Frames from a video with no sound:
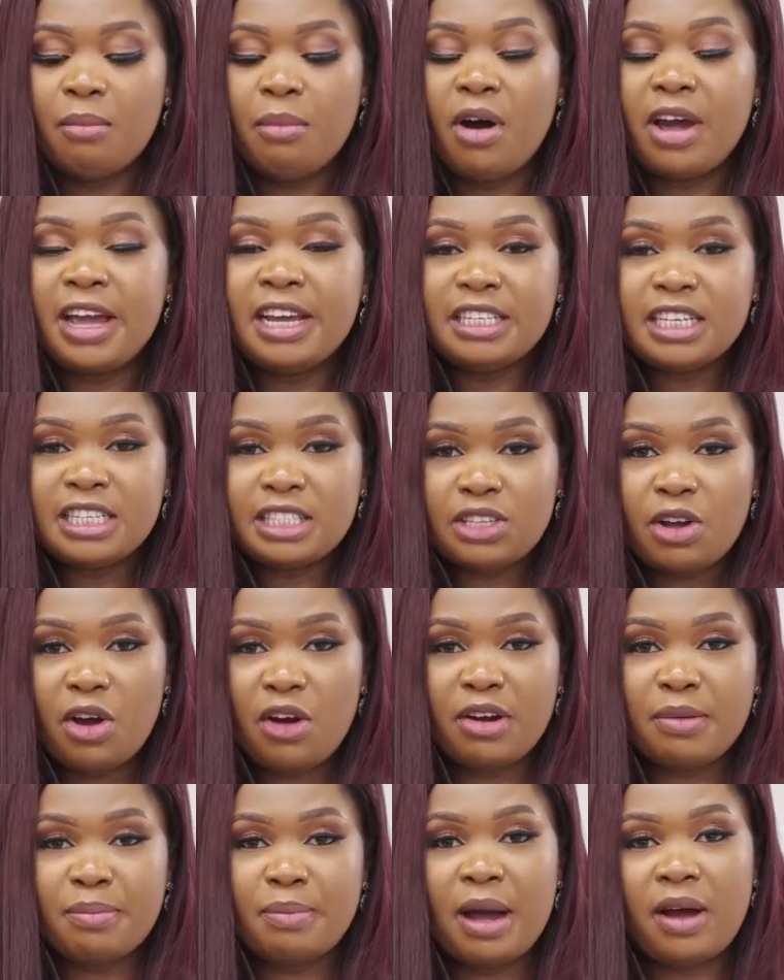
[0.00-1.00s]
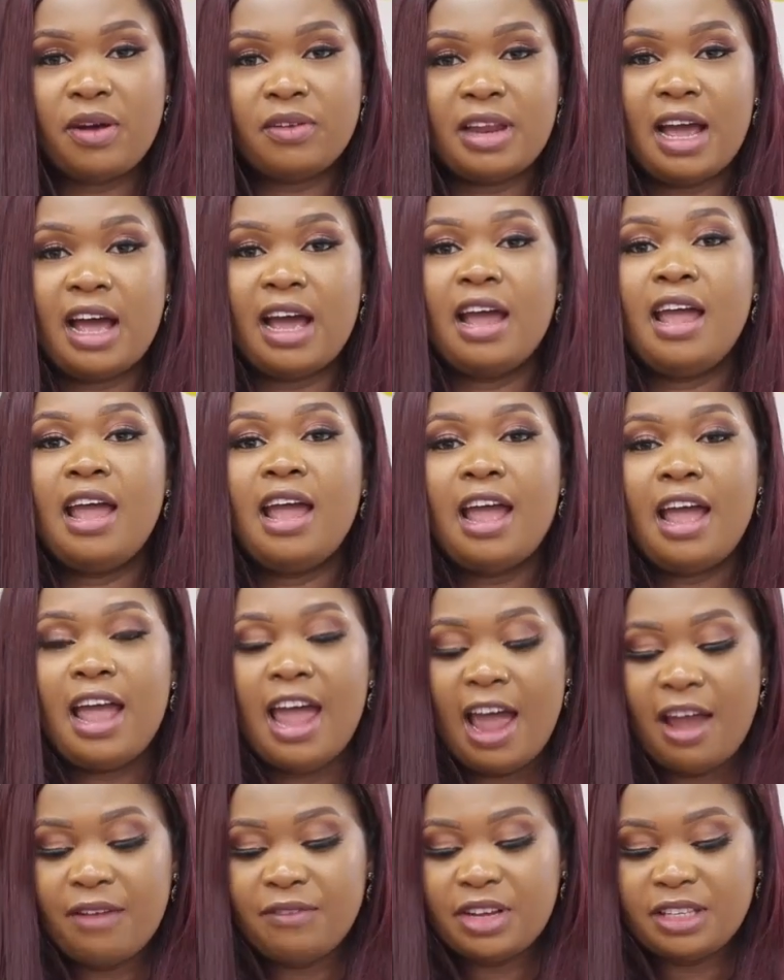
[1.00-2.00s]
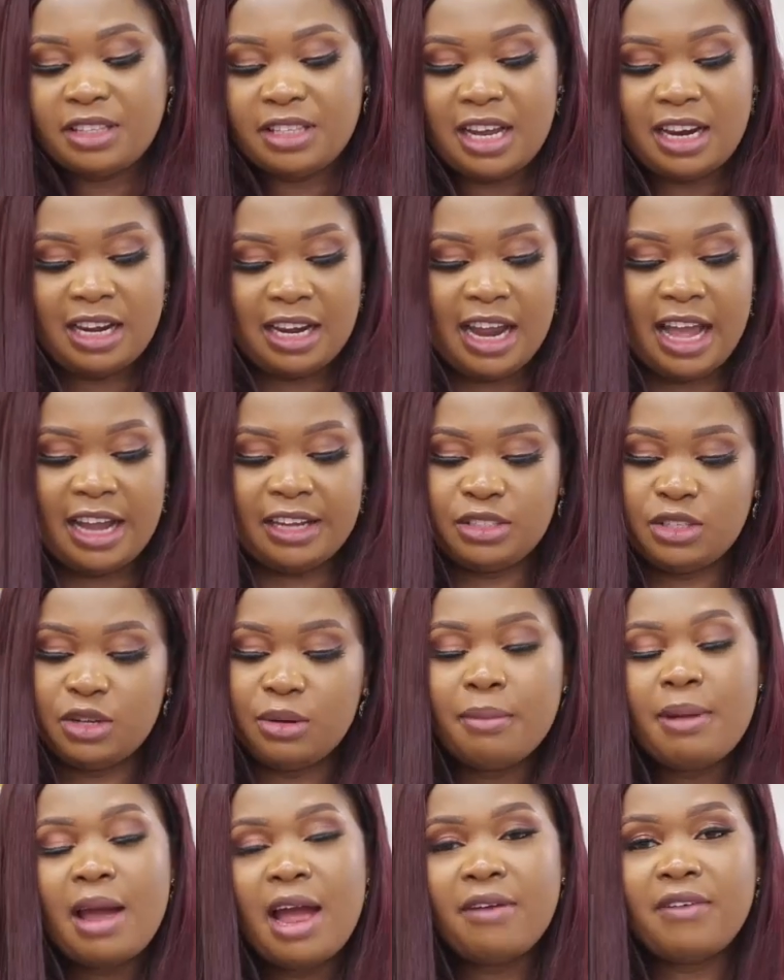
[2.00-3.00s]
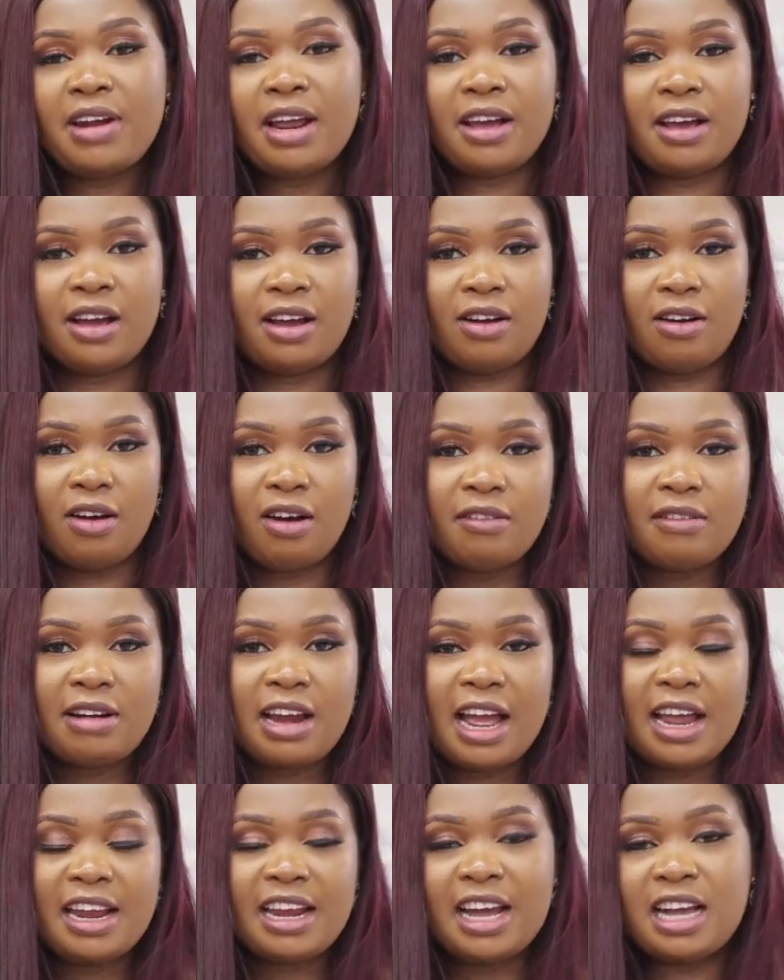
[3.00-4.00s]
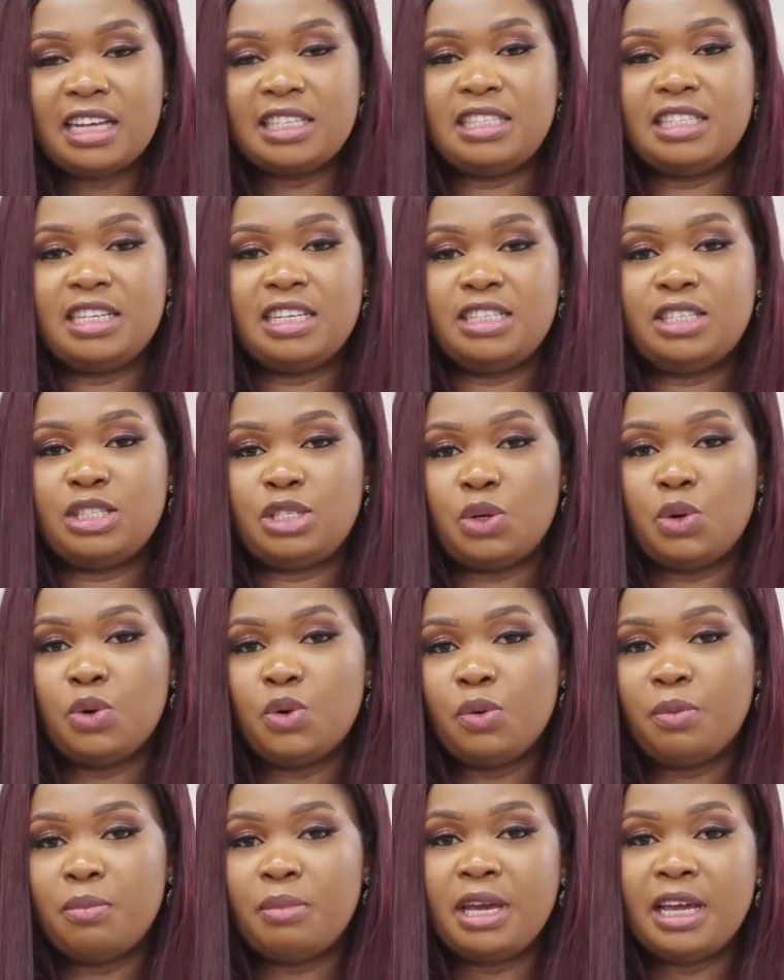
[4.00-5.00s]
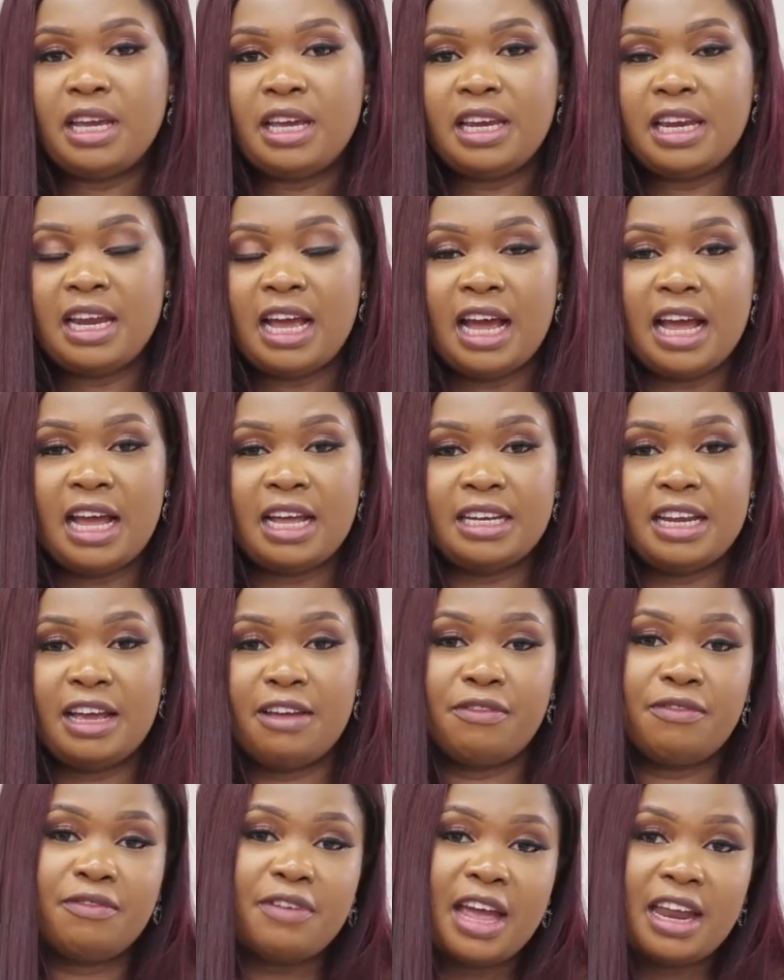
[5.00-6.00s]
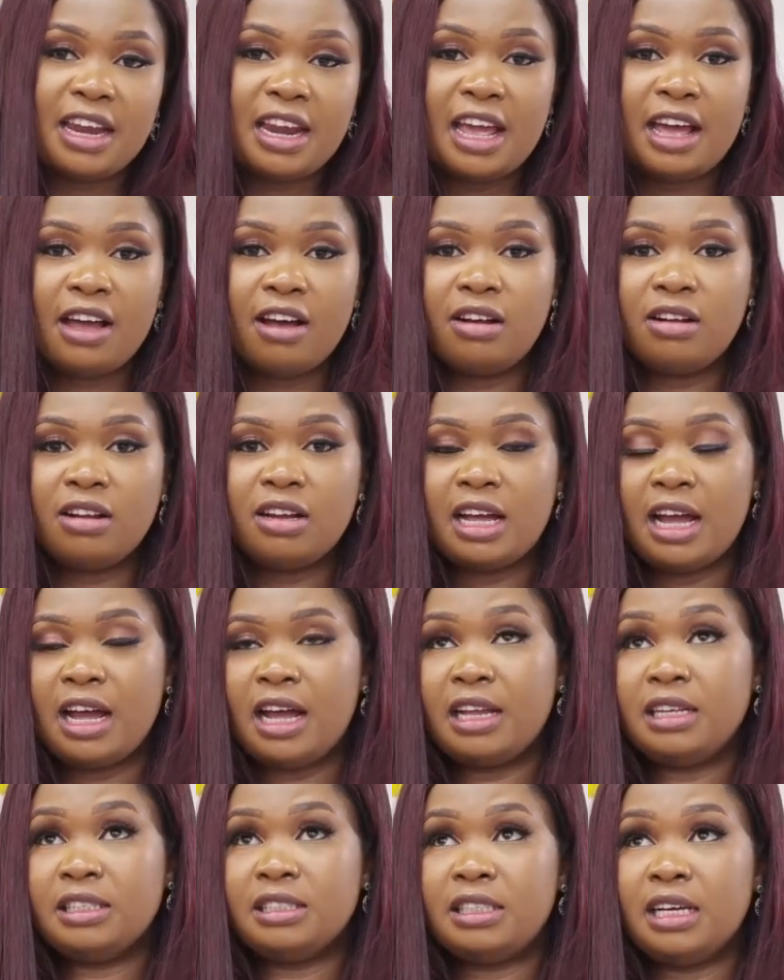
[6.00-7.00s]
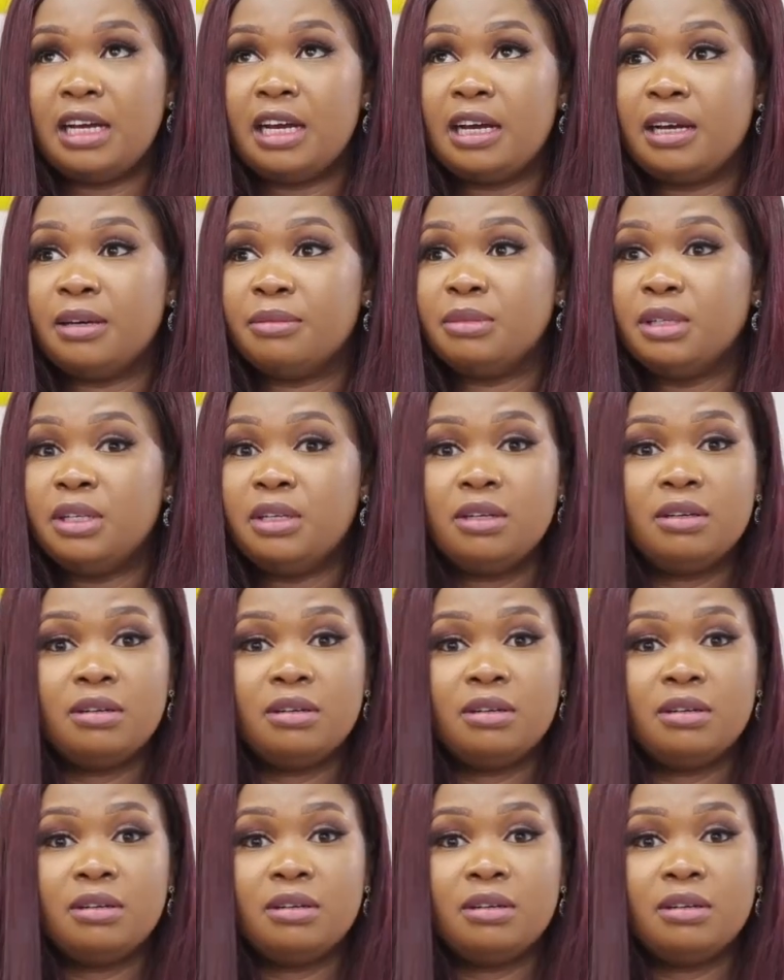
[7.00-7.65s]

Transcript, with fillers: But in this curry powder, everything like turmeric, coriander seeds, cumin and uh, fennel and um,